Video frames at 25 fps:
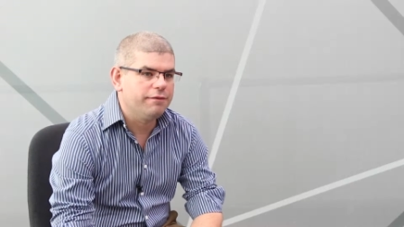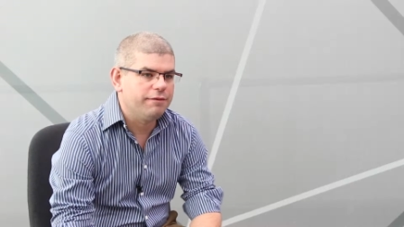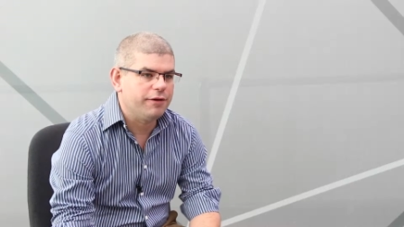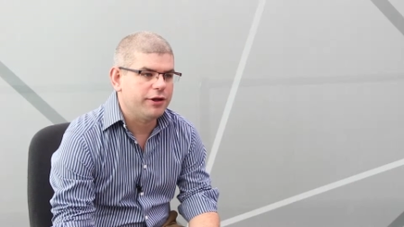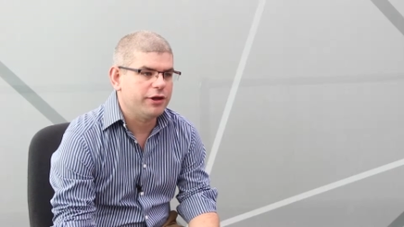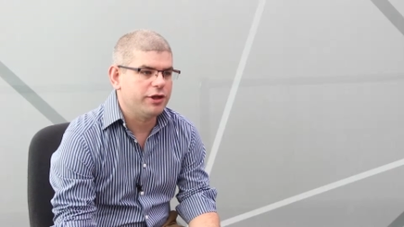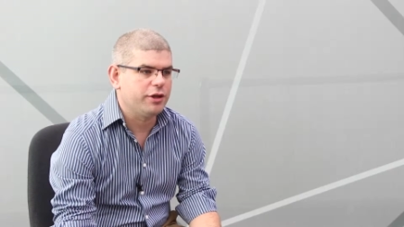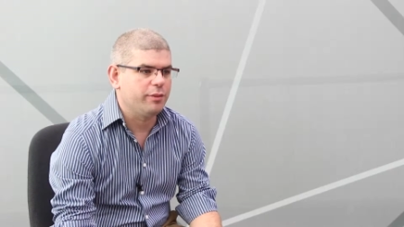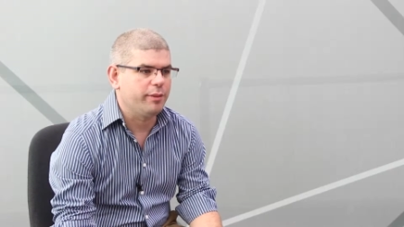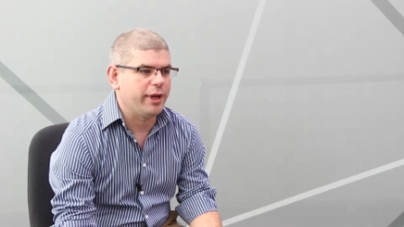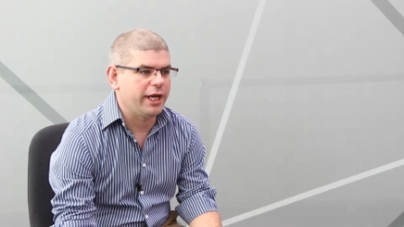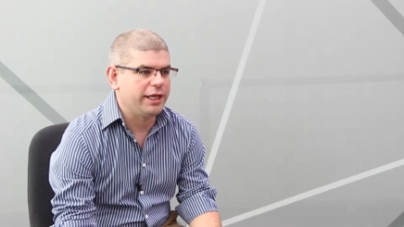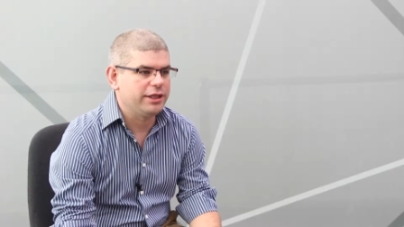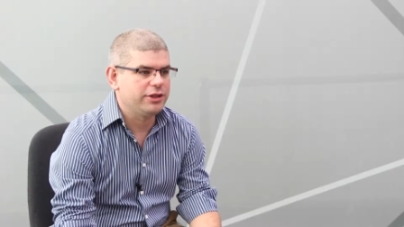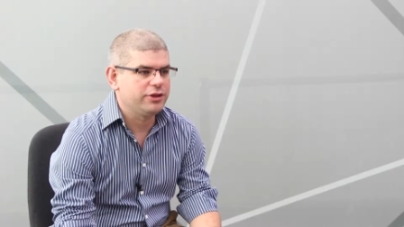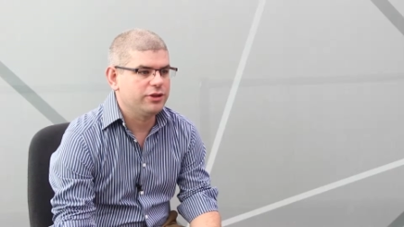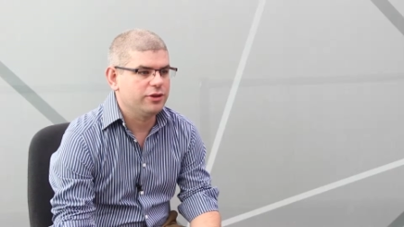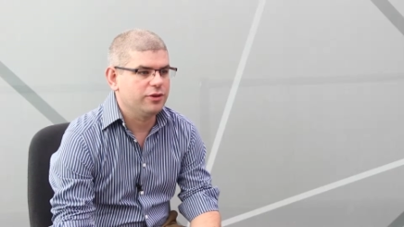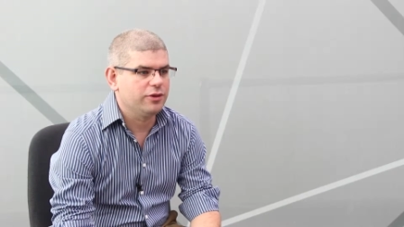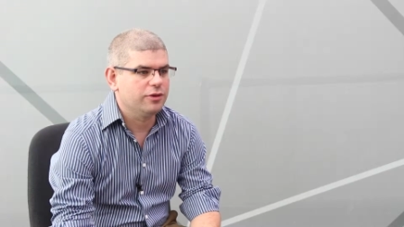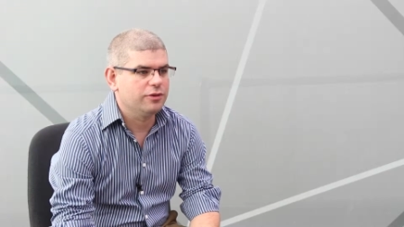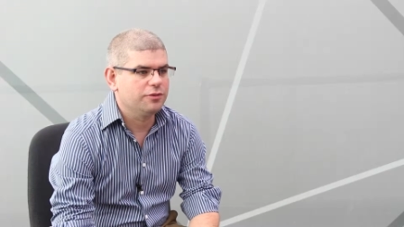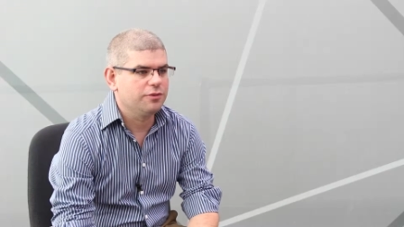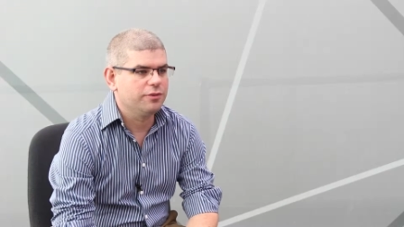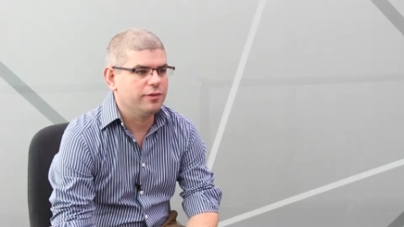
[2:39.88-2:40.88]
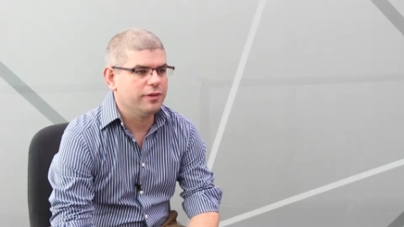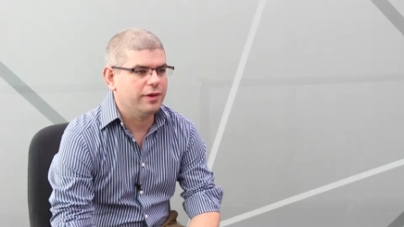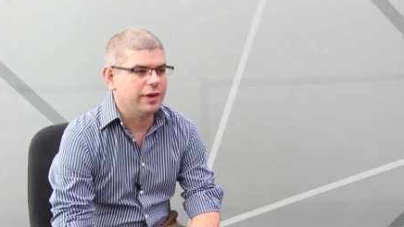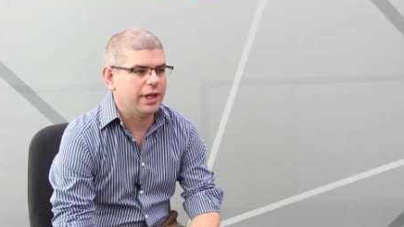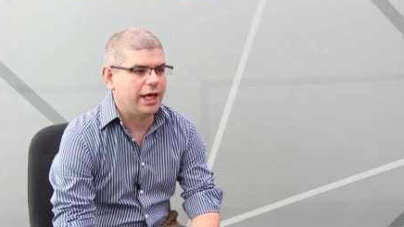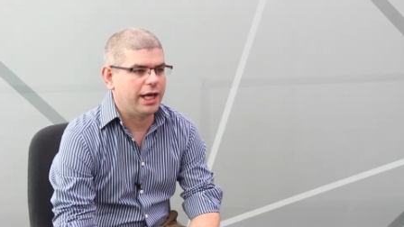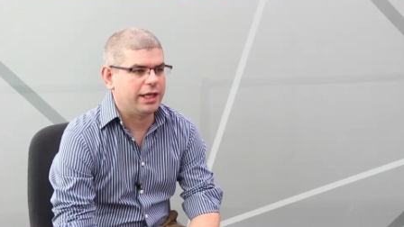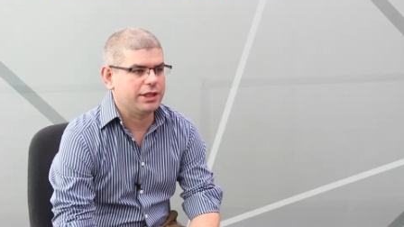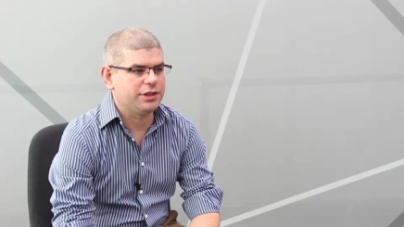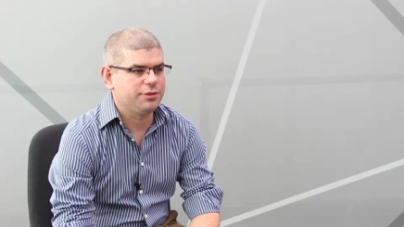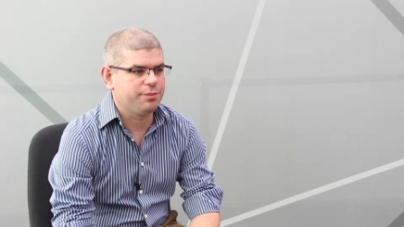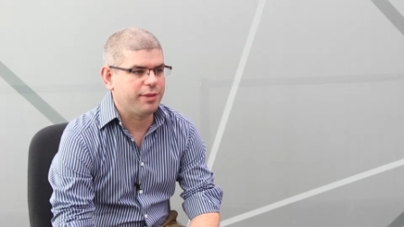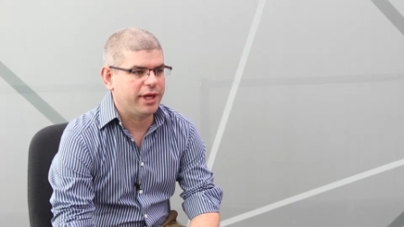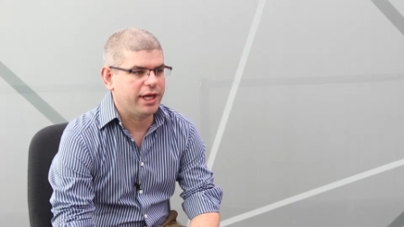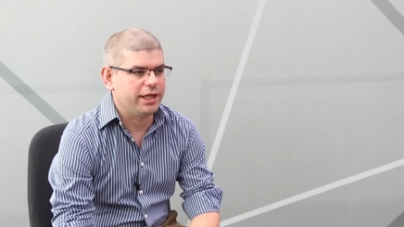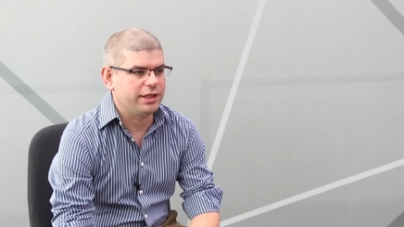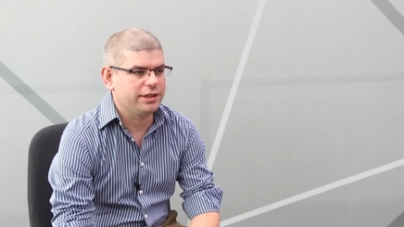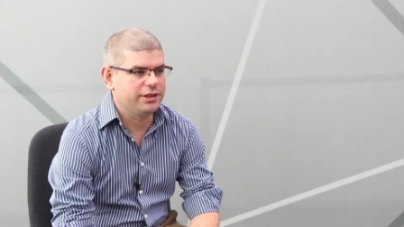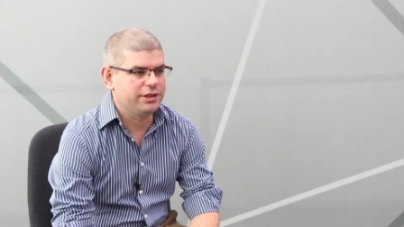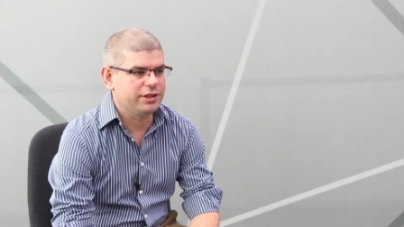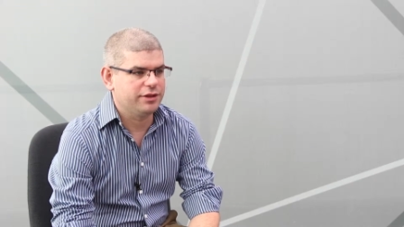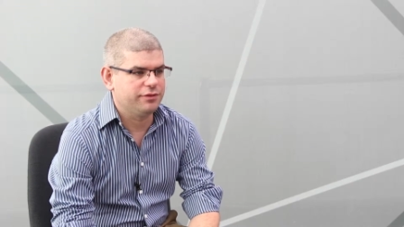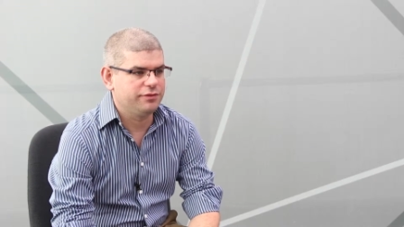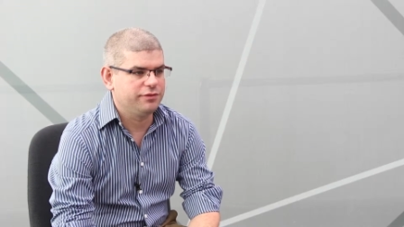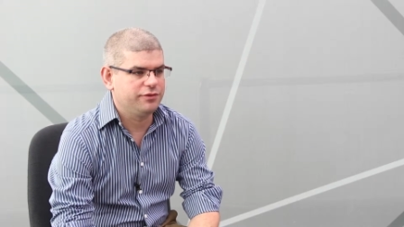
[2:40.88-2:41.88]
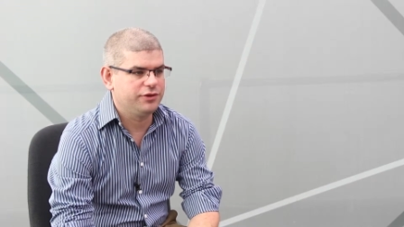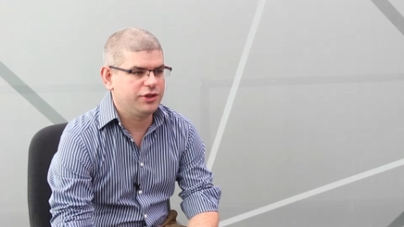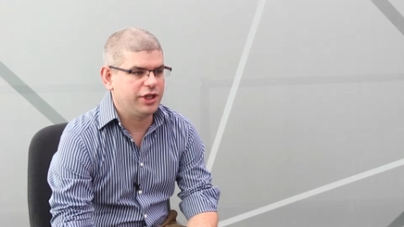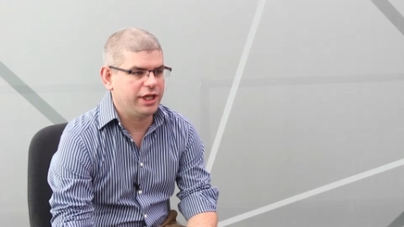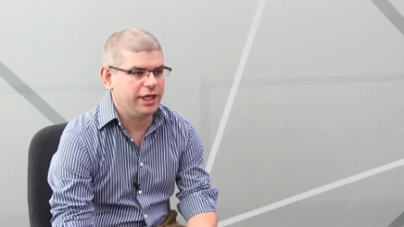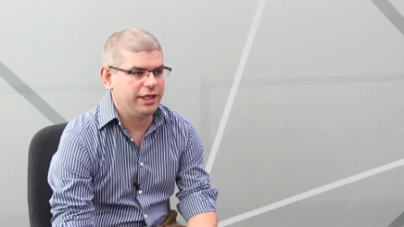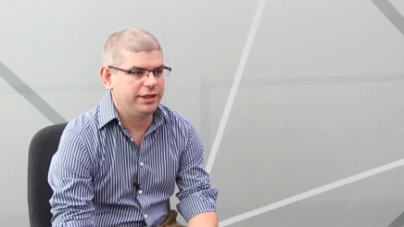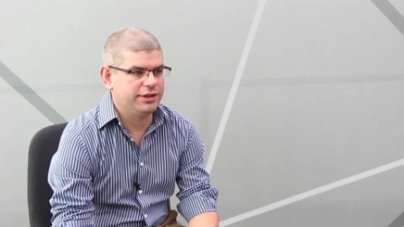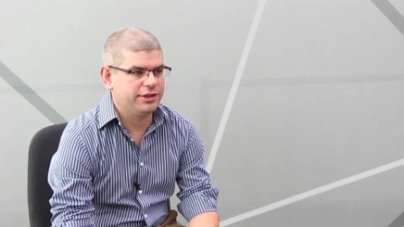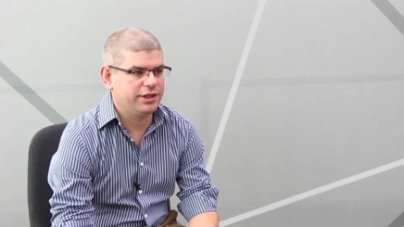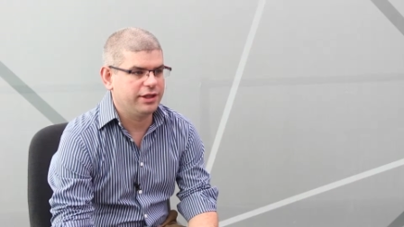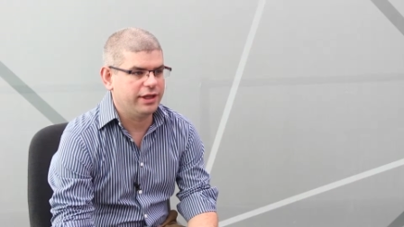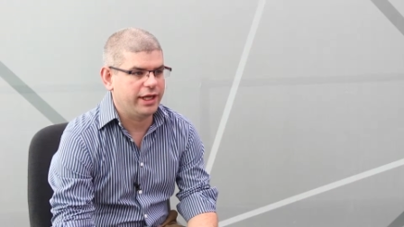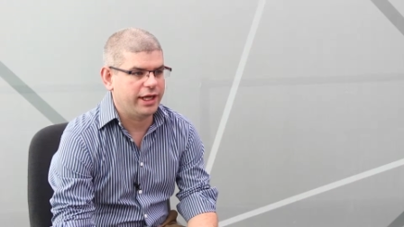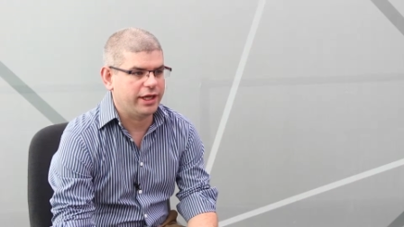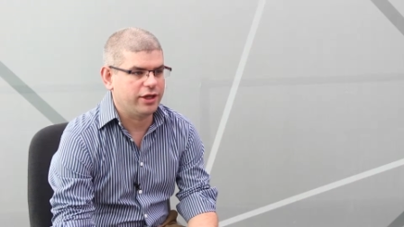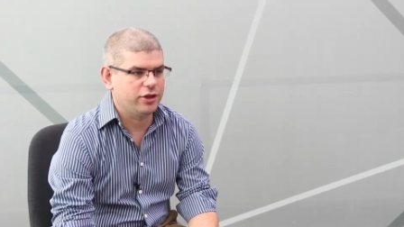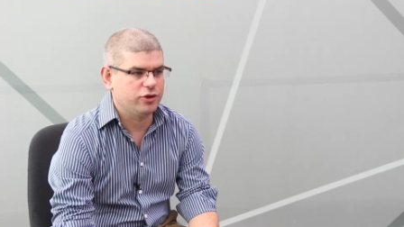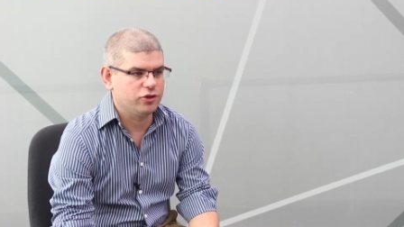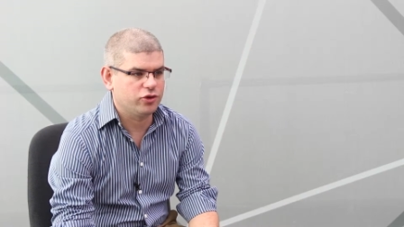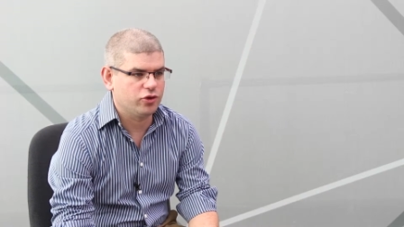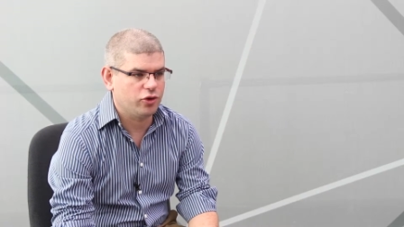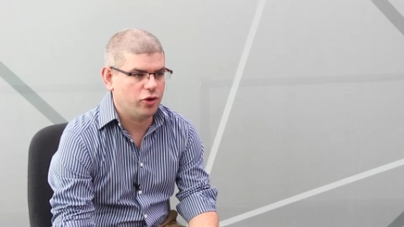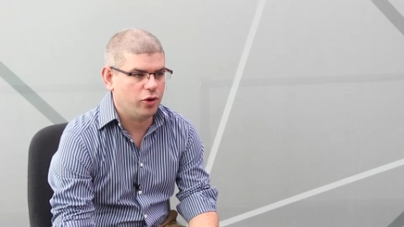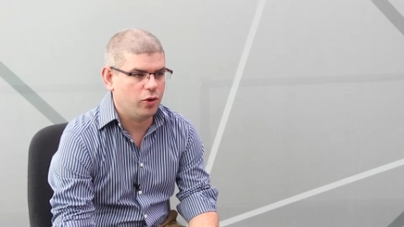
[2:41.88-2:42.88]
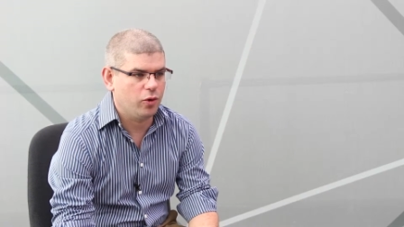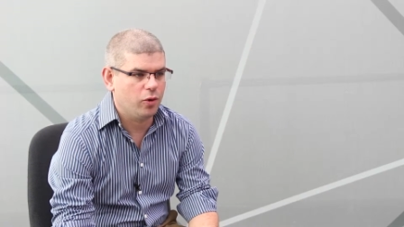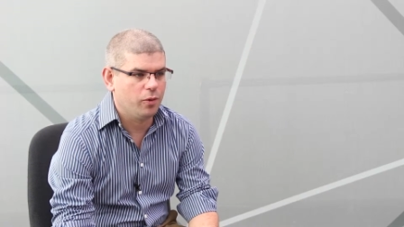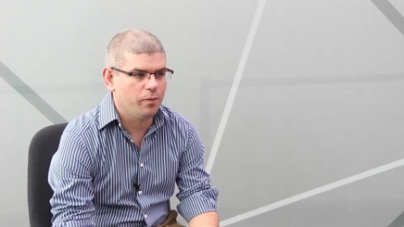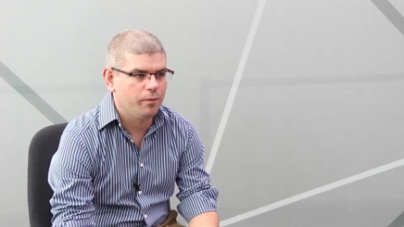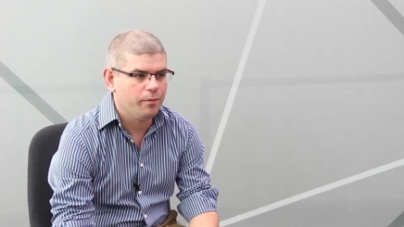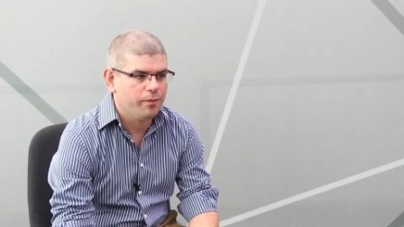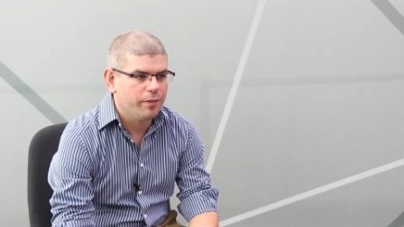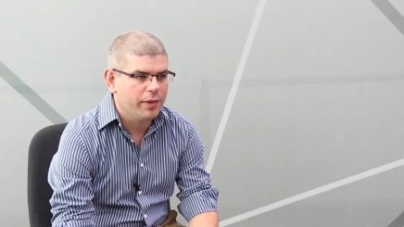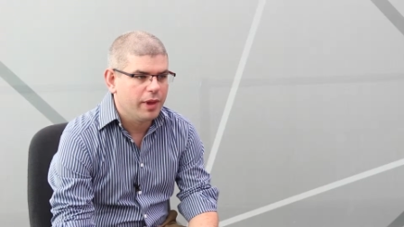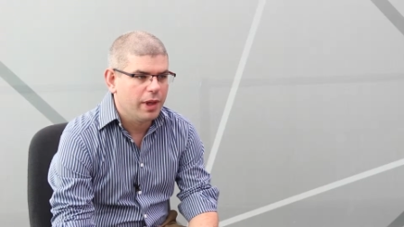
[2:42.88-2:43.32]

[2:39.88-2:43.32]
fundamental aspects of genes and their control.